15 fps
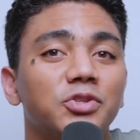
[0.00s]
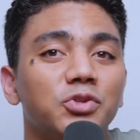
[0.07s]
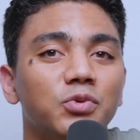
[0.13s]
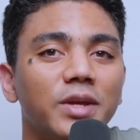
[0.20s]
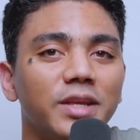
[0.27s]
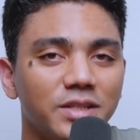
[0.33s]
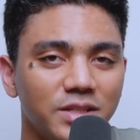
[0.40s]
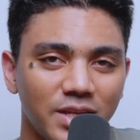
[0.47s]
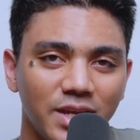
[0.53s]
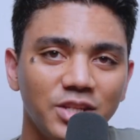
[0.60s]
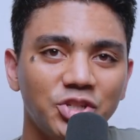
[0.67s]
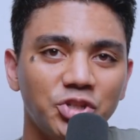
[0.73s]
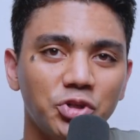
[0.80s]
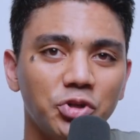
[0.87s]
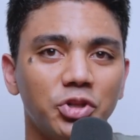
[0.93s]
to
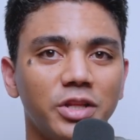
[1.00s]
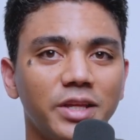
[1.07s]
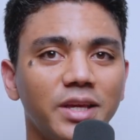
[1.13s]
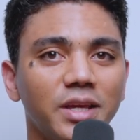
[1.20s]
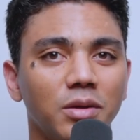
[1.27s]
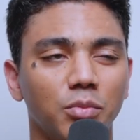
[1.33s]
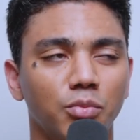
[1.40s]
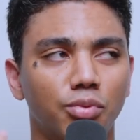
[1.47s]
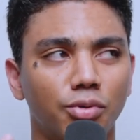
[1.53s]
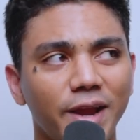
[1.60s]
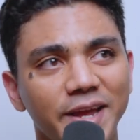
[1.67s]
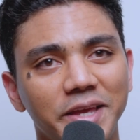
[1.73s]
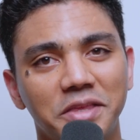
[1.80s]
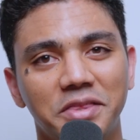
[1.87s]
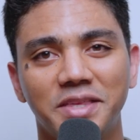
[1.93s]
intentionally
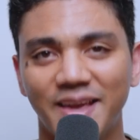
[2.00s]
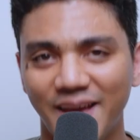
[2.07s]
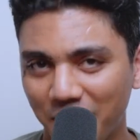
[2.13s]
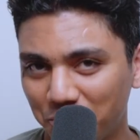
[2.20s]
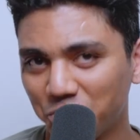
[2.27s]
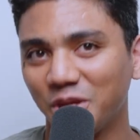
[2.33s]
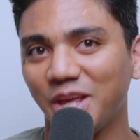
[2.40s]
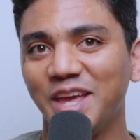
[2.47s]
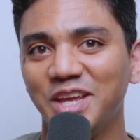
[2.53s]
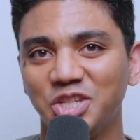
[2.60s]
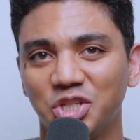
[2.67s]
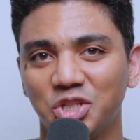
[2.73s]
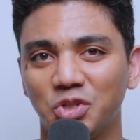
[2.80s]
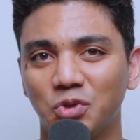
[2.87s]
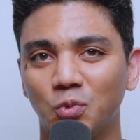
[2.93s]
break the
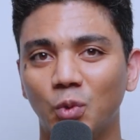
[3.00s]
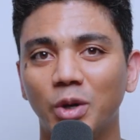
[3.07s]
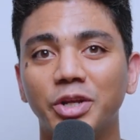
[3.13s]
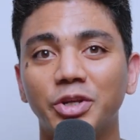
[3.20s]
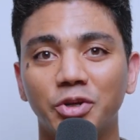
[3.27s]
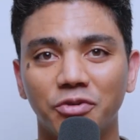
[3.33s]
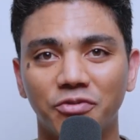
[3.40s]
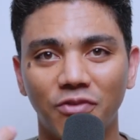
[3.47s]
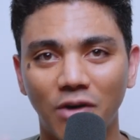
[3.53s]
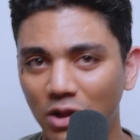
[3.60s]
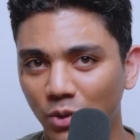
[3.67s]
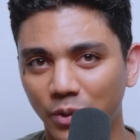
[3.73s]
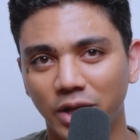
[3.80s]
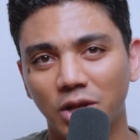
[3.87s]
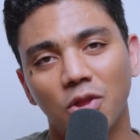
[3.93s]
application when you're
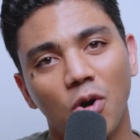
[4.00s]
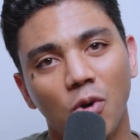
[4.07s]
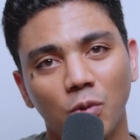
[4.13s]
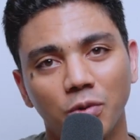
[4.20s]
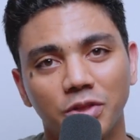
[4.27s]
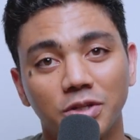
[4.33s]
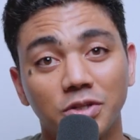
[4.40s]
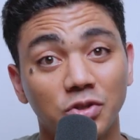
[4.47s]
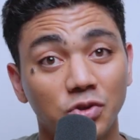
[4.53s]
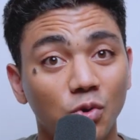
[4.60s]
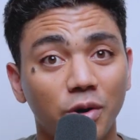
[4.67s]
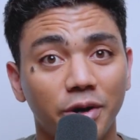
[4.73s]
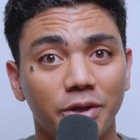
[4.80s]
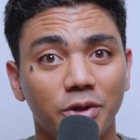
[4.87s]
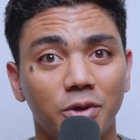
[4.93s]
following along with the
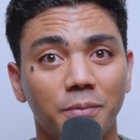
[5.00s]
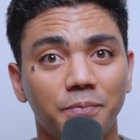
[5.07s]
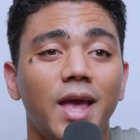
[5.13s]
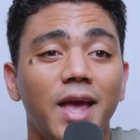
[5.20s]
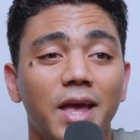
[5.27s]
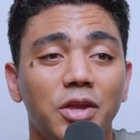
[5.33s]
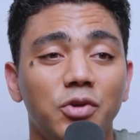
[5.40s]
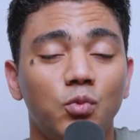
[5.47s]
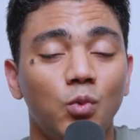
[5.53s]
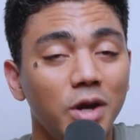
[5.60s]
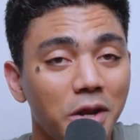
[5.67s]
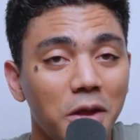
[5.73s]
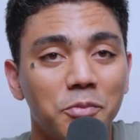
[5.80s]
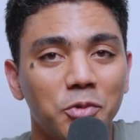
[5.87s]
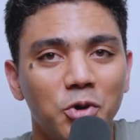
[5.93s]
tutorial. And
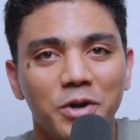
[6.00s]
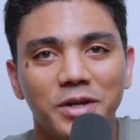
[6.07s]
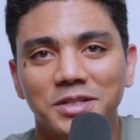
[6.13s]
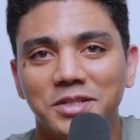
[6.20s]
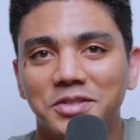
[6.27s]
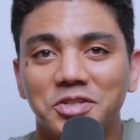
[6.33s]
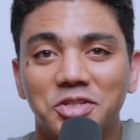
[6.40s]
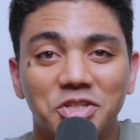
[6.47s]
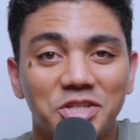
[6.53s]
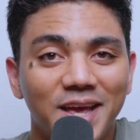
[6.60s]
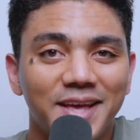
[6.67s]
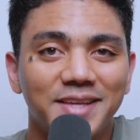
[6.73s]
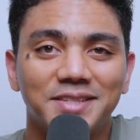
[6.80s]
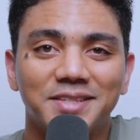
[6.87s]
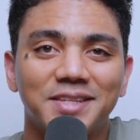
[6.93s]
what I'm going to
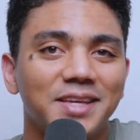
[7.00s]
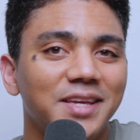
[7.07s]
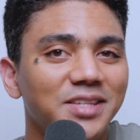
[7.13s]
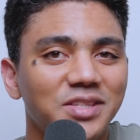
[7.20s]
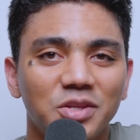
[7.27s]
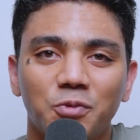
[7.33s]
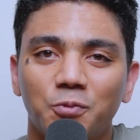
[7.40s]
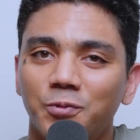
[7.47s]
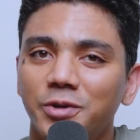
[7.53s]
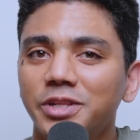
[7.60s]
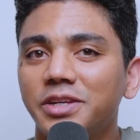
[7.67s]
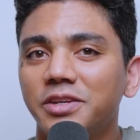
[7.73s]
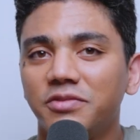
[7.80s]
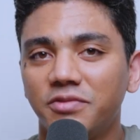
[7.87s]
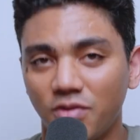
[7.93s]
suggest isn't
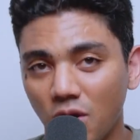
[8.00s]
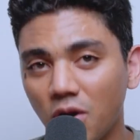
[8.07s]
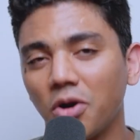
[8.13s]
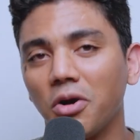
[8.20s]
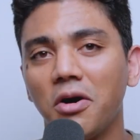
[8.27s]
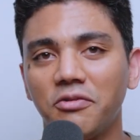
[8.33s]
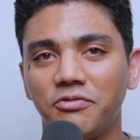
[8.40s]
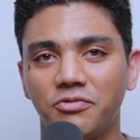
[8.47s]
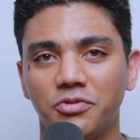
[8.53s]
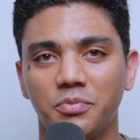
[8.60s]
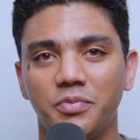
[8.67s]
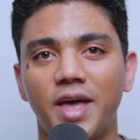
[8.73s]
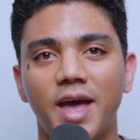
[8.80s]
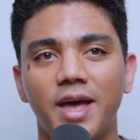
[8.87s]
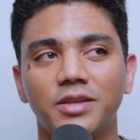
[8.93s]
really far off
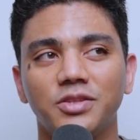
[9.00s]
from that.